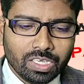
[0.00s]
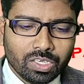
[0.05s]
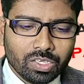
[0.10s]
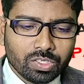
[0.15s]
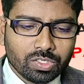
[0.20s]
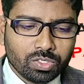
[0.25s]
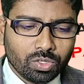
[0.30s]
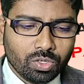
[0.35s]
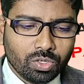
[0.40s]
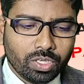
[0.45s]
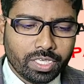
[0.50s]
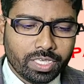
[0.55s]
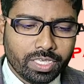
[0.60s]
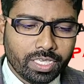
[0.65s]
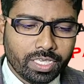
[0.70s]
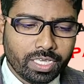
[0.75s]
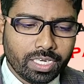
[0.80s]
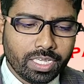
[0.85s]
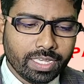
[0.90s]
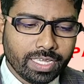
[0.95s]
So
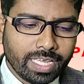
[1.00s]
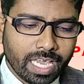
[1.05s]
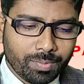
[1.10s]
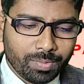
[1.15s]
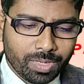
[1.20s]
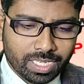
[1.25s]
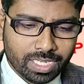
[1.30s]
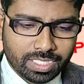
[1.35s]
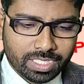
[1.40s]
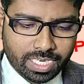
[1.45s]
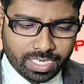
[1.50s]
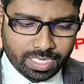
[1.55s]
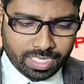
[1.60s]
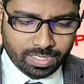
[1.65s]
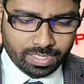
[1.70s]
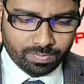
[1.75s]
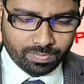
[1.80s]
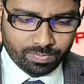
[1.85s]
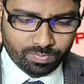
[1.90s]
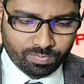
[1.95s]
here in camera
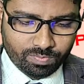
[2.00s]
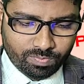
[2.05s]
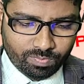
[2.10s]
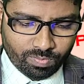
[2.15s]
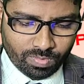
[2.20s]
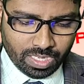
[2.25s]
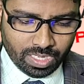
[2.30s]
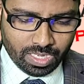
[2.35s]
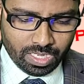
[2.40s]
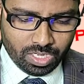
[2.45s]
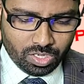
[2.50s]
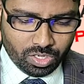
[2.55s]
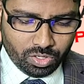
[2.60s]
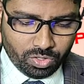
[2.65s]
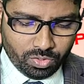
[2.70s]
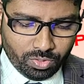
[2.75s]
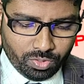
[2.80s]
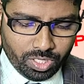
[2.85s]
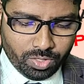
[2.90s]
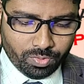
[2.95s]
setting,
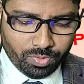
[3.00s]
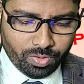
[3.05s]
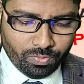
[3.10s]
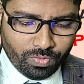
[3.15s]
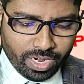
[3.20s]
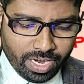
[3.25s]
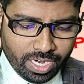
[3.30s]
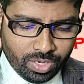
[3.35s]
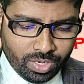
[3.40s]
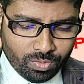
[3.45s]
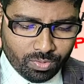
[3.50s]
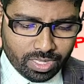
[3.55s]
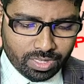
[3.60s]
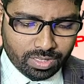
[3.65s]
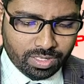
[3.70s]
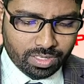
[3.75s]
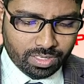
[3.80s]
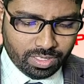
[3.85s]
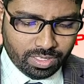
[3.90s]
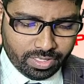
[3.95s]
you will find one
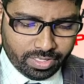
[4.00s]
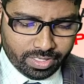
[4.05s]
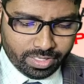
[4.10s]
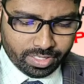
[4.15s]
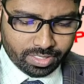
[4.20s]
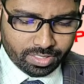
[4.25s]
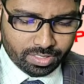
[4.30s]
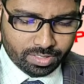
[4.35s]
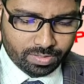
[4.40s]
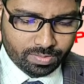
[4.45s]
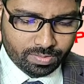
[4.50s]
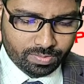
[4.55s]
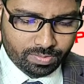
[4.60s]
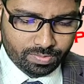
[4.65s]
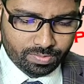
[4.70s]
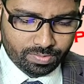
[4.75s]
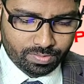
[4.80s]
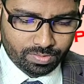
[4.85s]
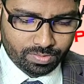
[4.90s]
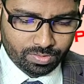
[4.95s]
thing here.
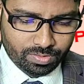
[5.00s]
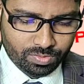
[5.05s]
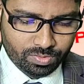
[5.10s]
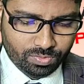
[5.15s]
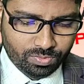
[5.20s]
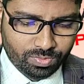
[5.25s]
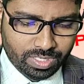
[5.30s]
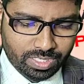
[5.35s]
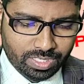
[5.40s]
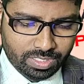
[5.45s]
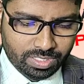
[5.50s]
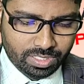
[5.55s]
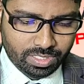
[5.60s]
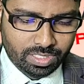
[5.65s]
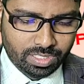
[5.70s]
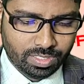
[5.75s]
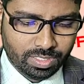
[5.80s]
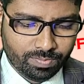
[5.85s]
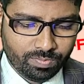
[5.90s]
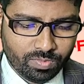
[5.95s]
What is the
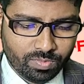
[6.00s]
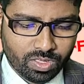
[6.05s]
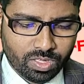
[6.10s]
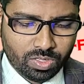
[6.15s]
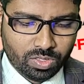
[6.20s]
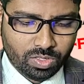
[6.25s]
thing?